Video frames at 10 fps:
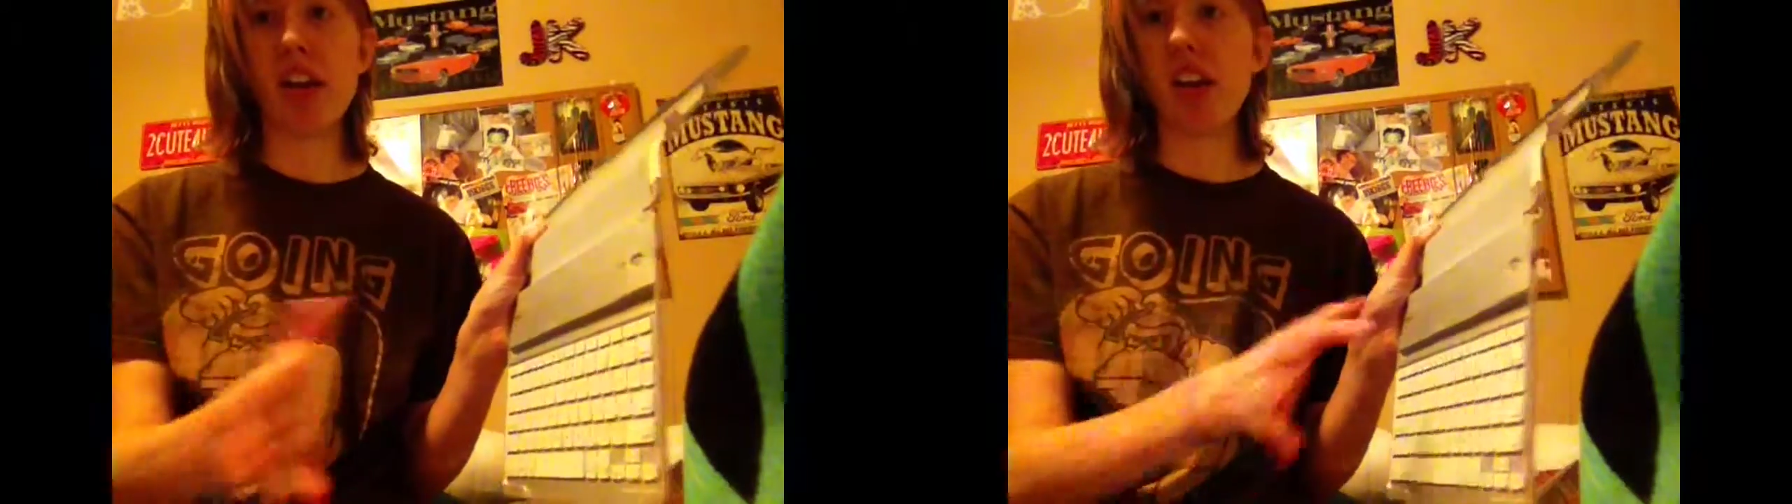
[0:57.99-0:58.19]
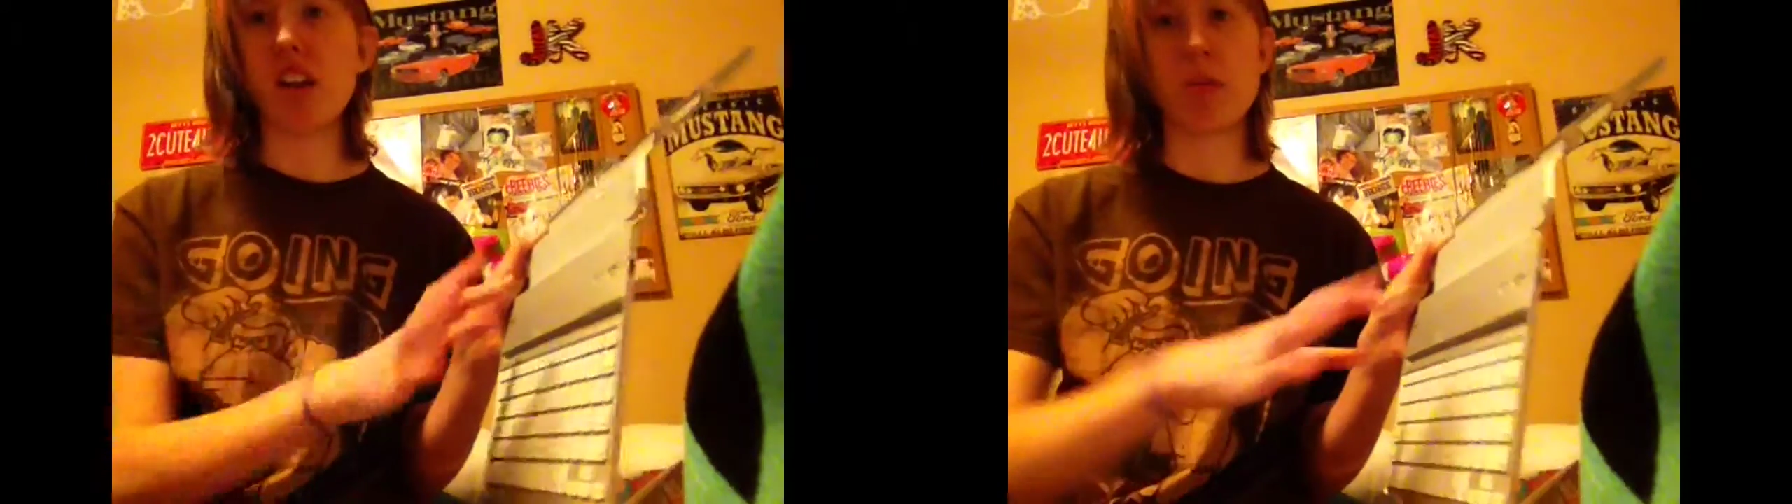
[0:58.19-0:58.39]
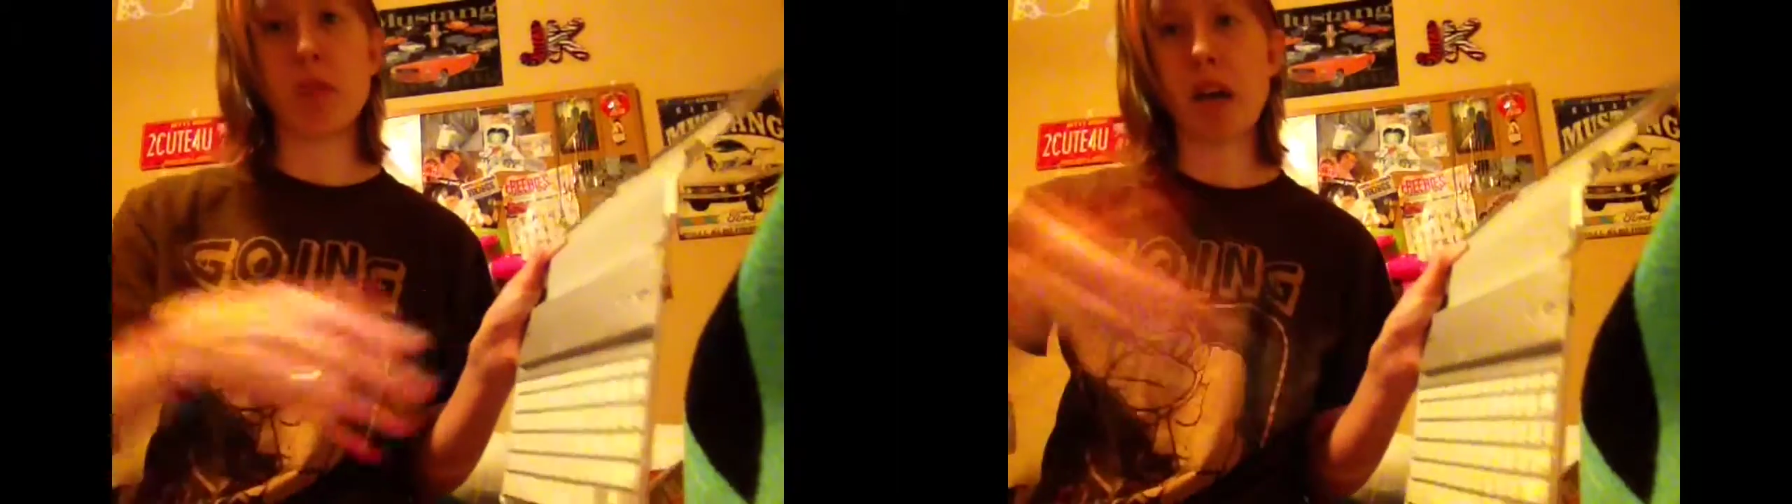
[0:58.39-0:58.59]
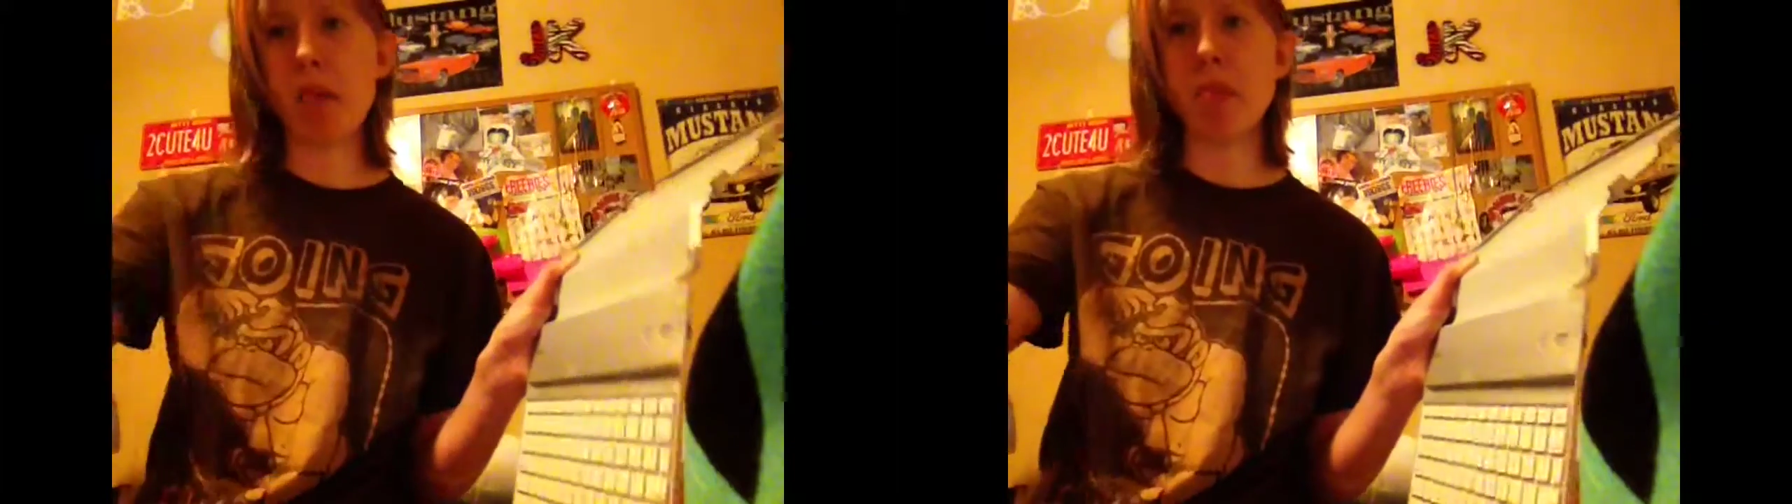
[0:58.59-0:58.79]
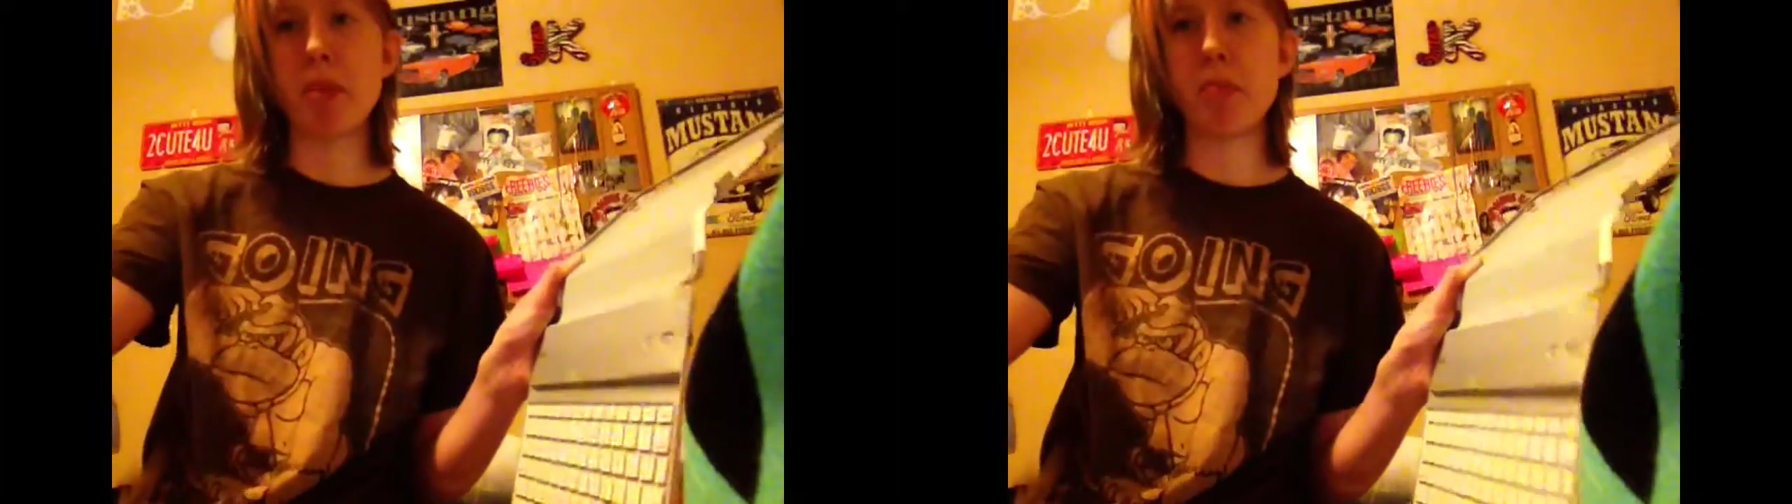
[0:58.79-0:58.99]
and it'll
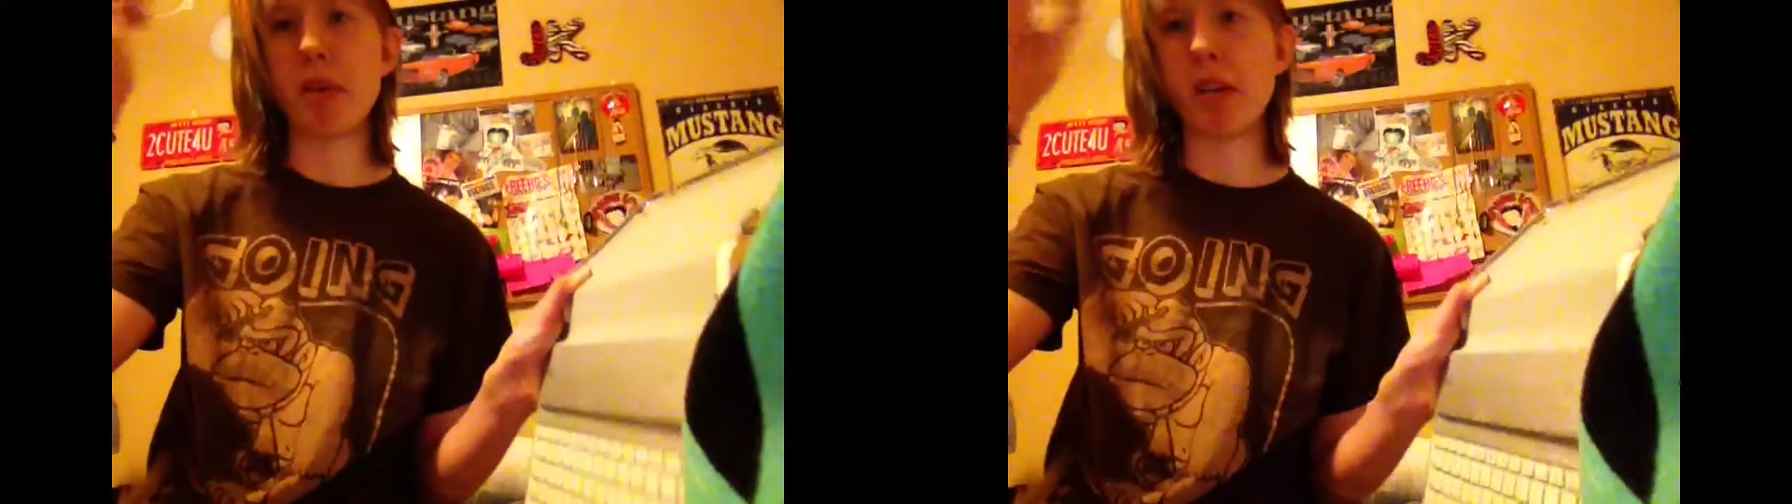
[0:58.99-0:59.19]
pop up on